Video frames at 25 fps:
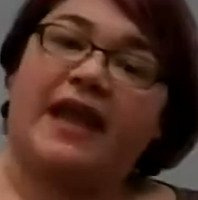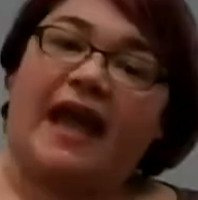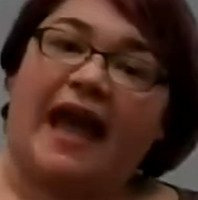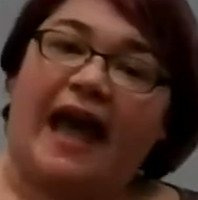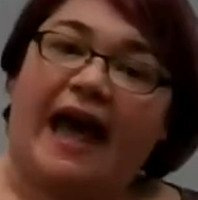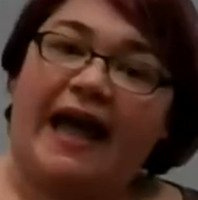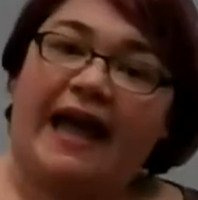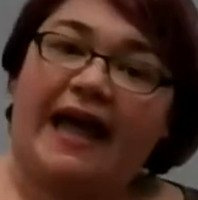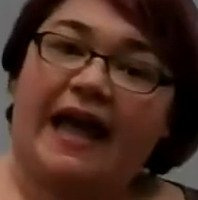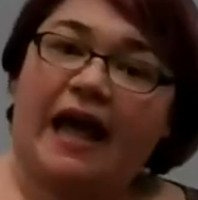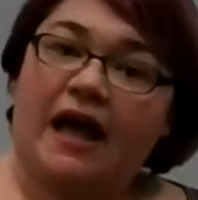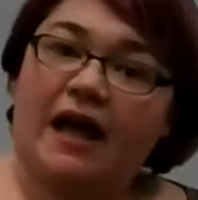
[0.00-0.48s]

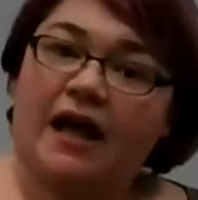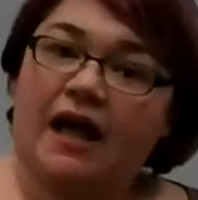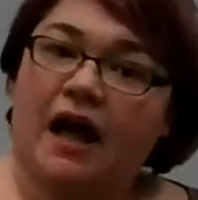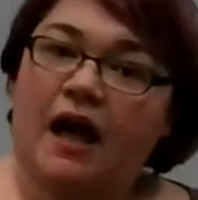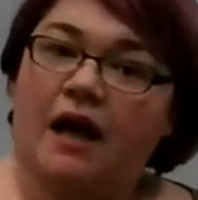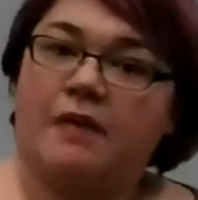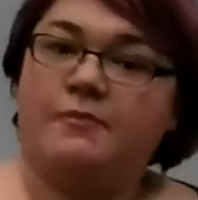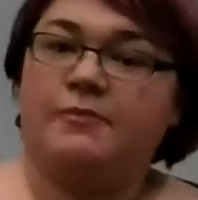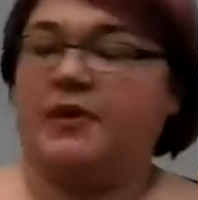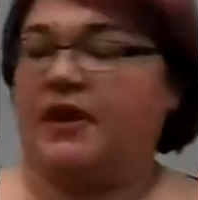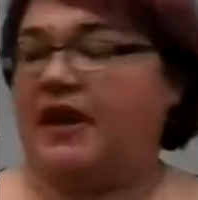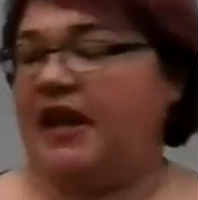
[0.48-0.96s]
I got
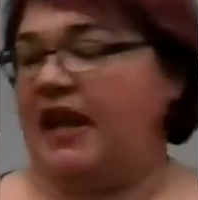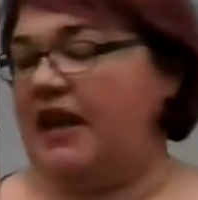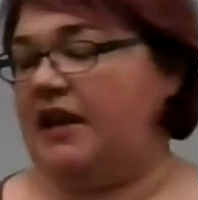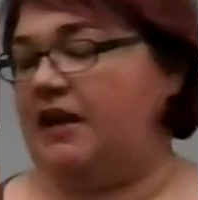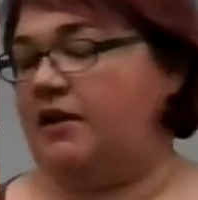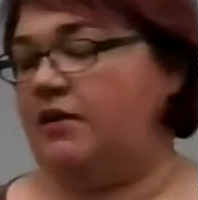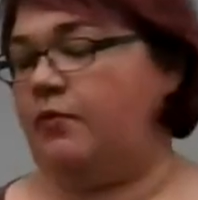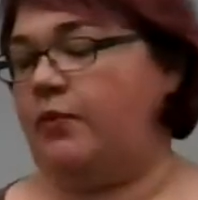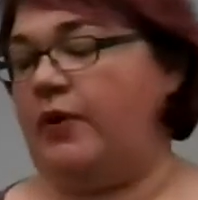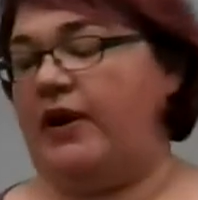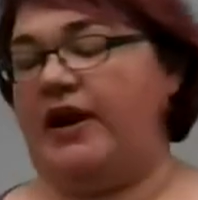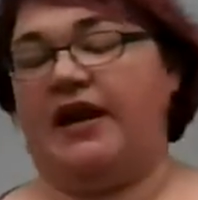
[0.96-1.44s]

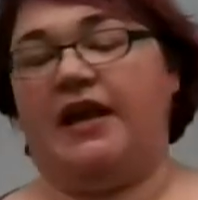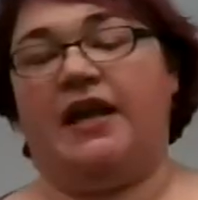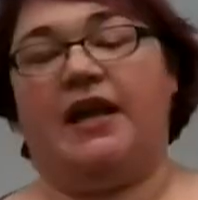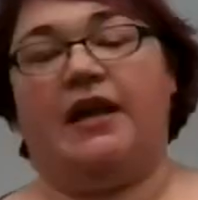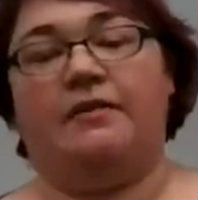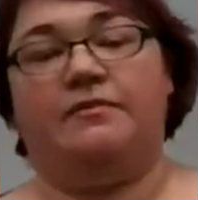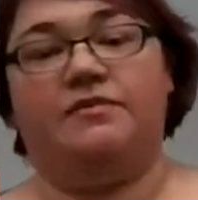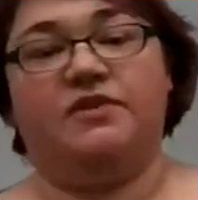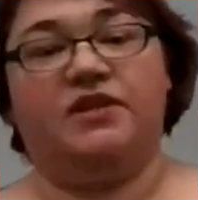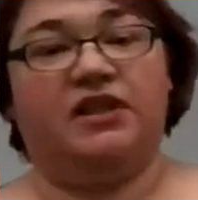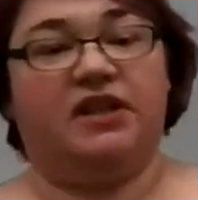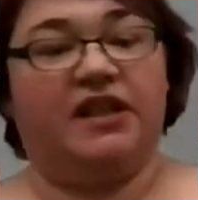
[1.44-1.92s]
complicated when it
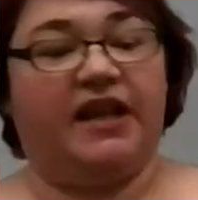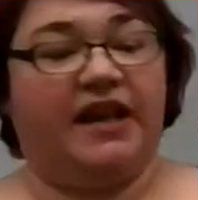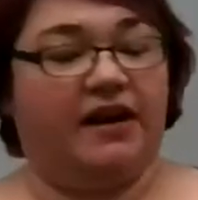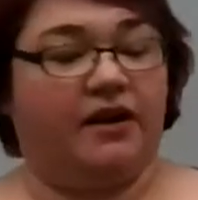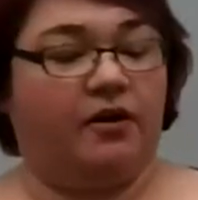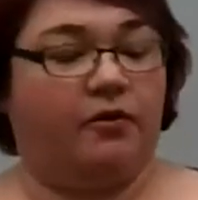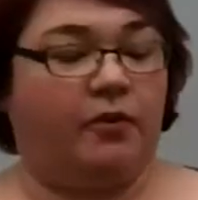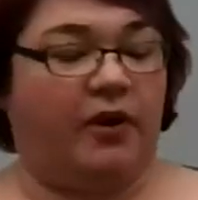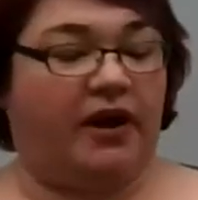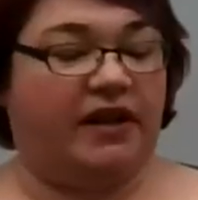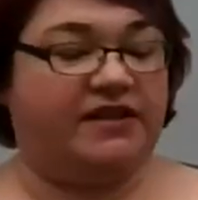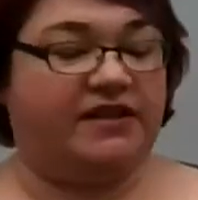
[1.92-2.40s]
came to
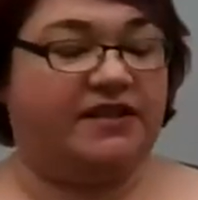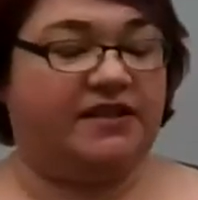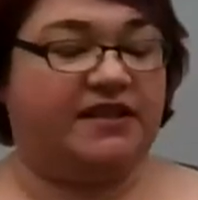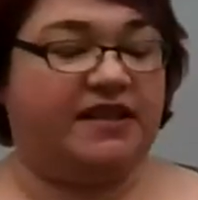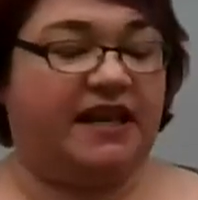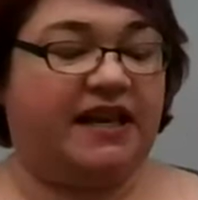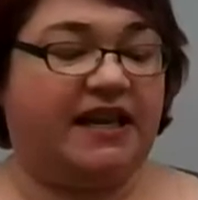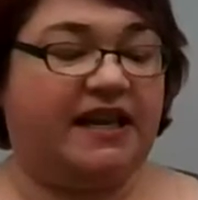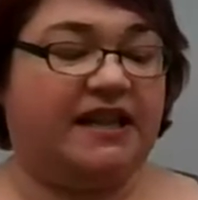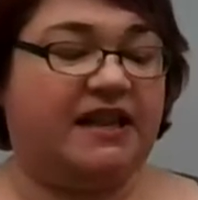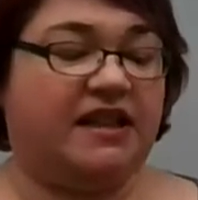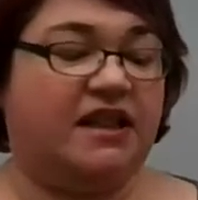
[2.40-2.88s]
later ones.
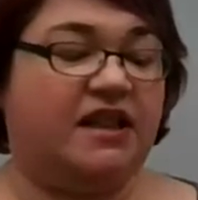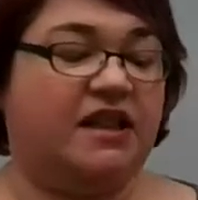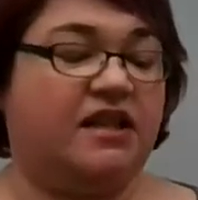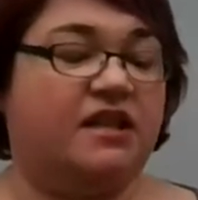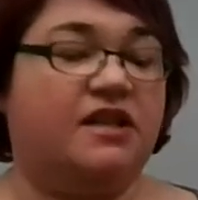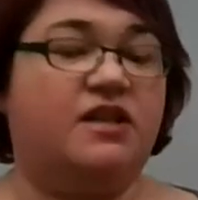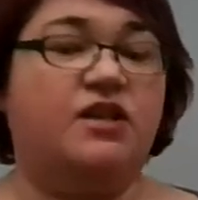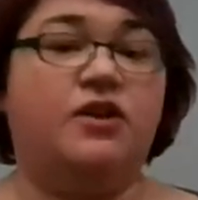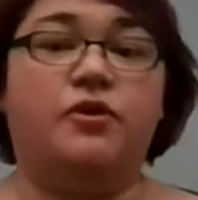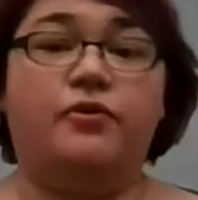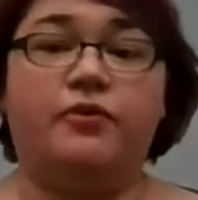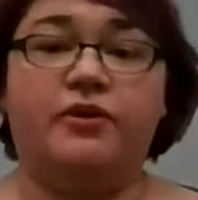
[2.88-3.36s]
In the
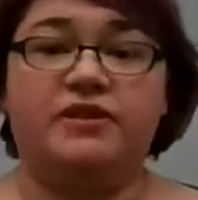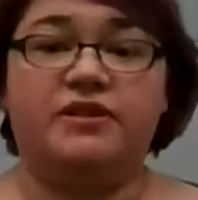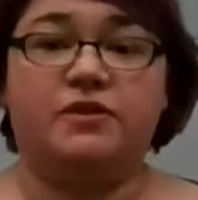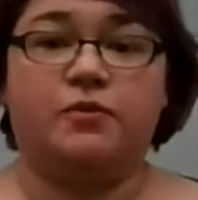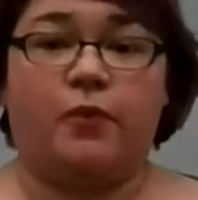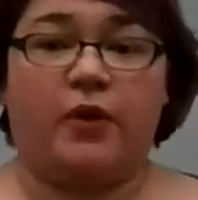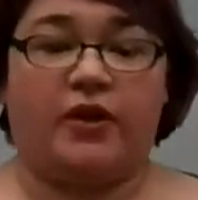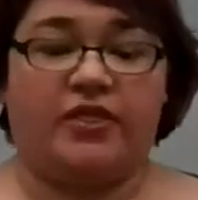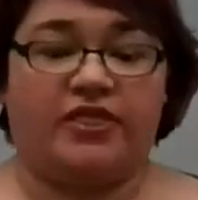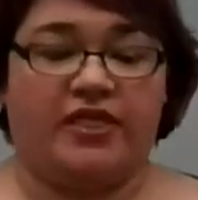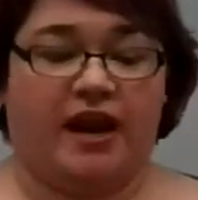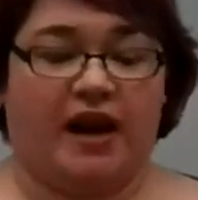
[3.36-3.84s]
newest
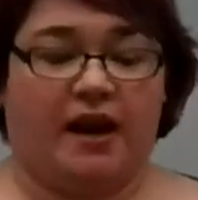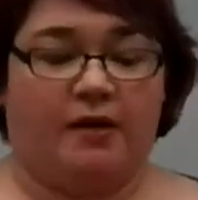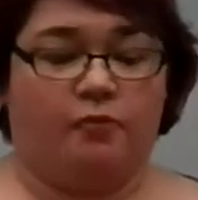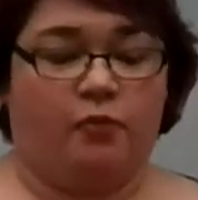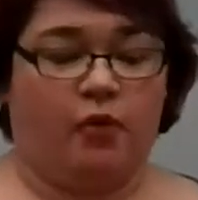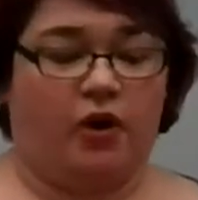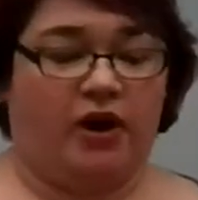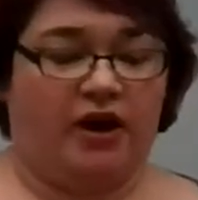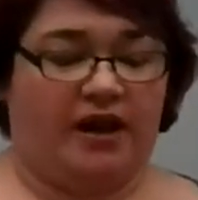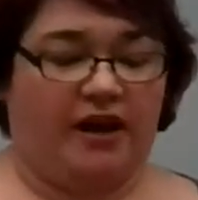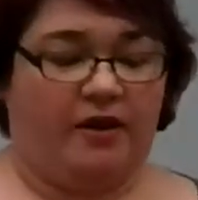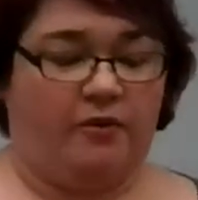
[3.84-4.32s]
one that I'm
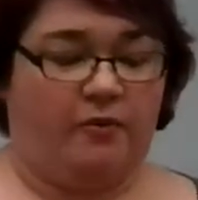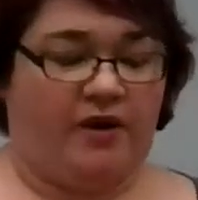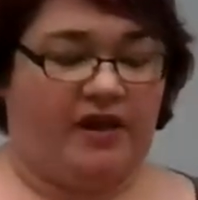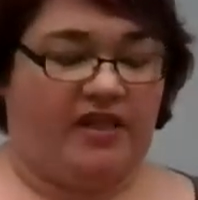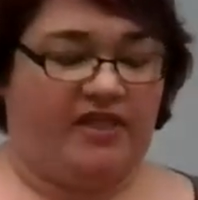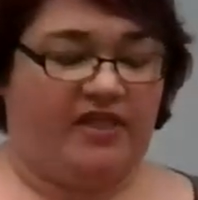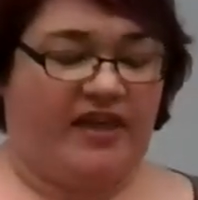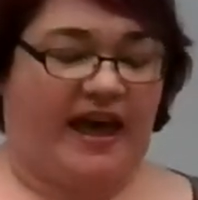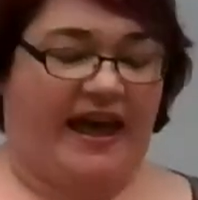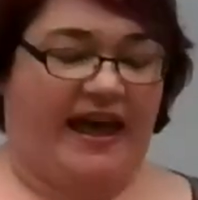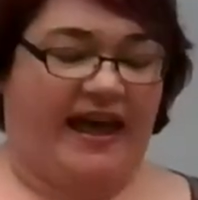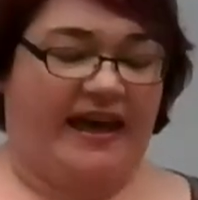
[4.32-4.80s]
working with,
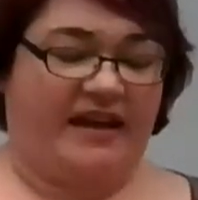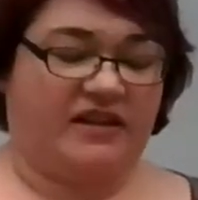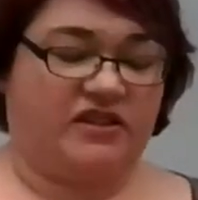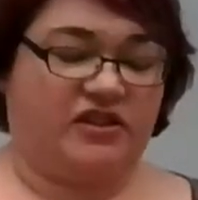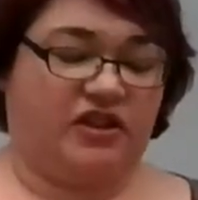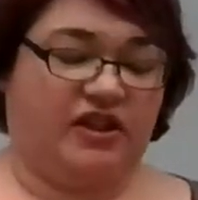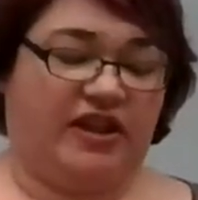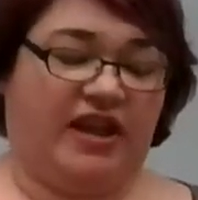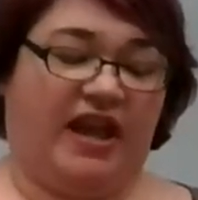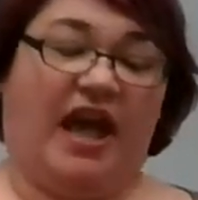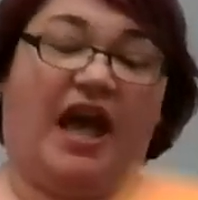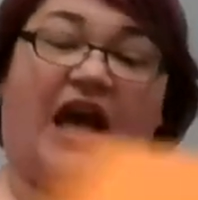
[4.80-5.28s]
I
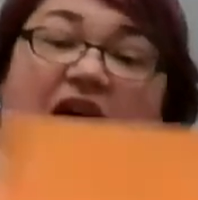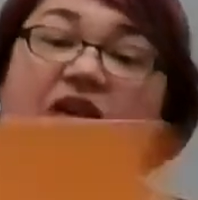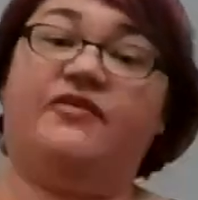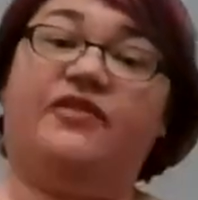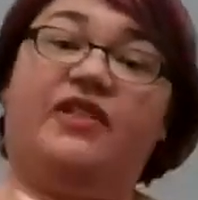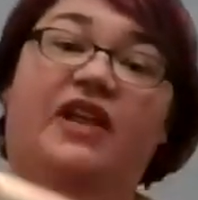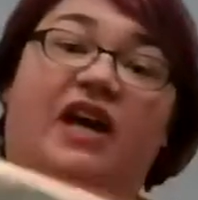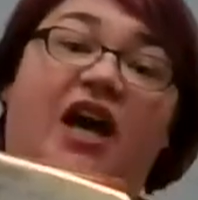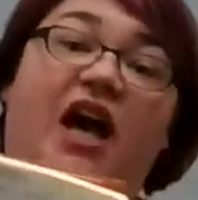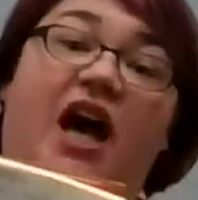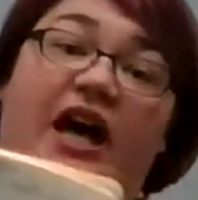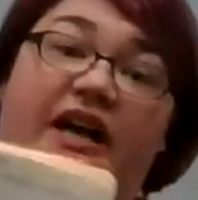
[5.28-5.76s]
actually have
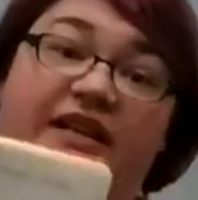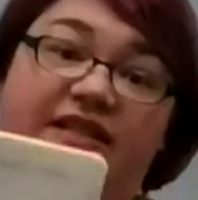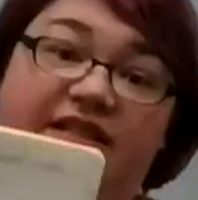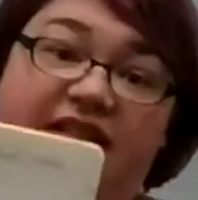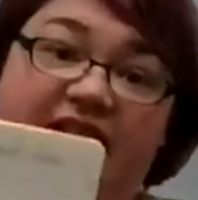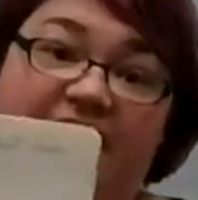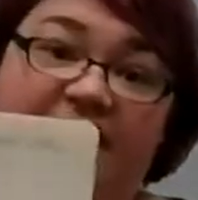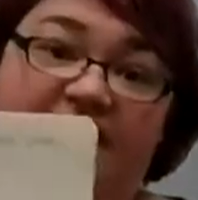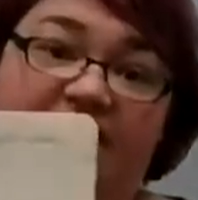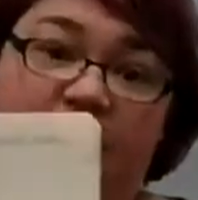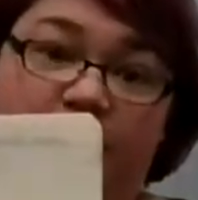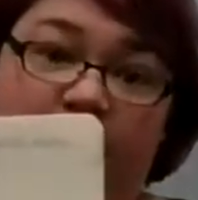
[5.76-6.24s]
the
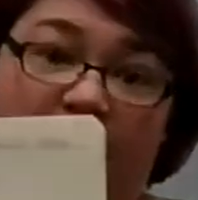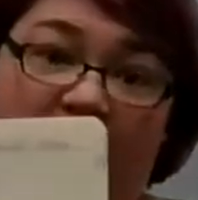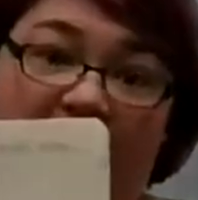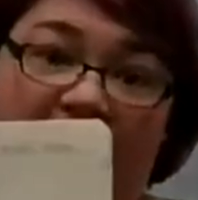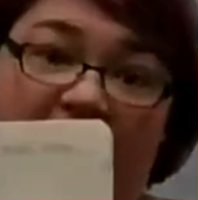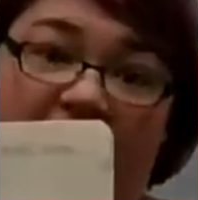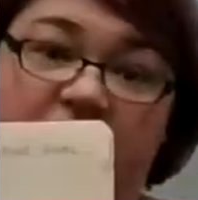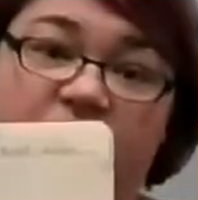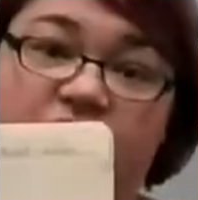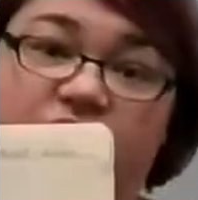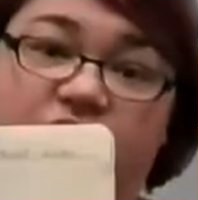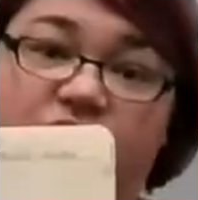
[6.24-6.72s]
contents
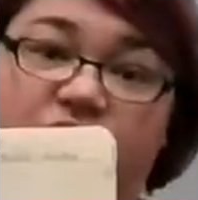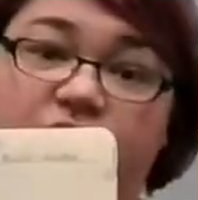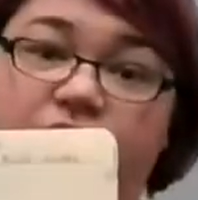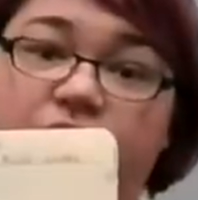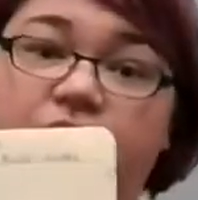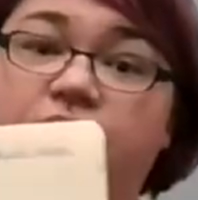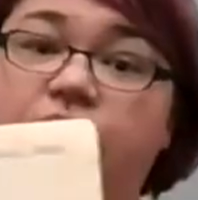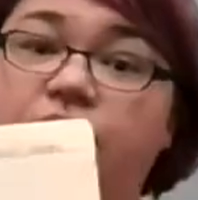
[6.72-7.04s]
page.